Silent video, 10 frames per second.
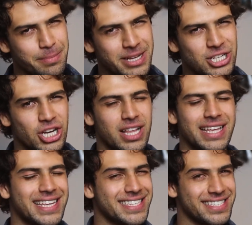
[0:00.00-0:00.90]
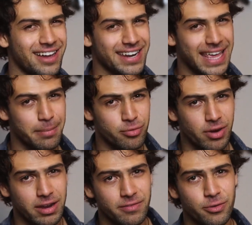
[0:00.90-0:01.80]
milk chocolate is not a
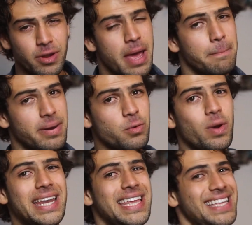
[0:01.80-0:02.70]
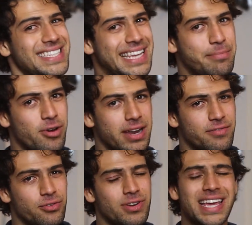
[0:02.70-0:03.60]
brain food, but what is a brain
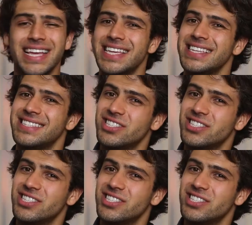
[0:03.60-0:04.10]
food is